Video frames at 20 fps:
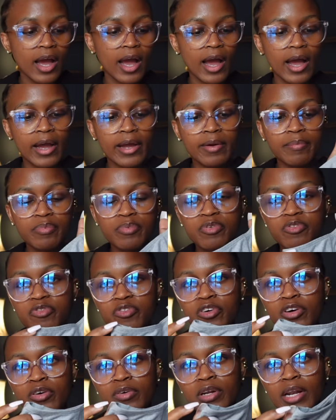i
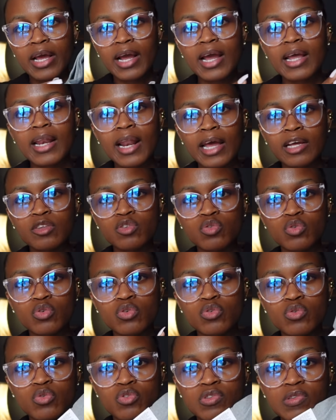prefer like i like to
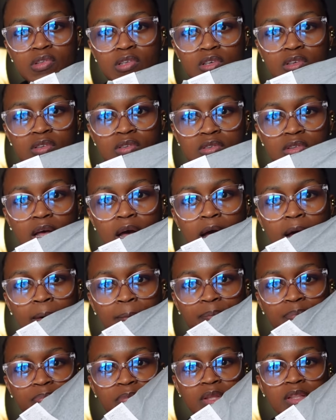use this
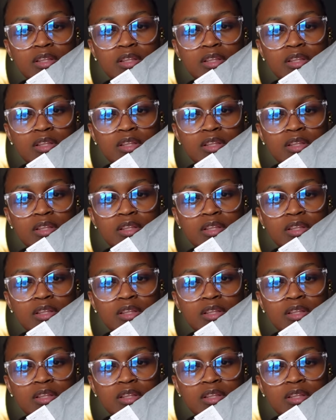um,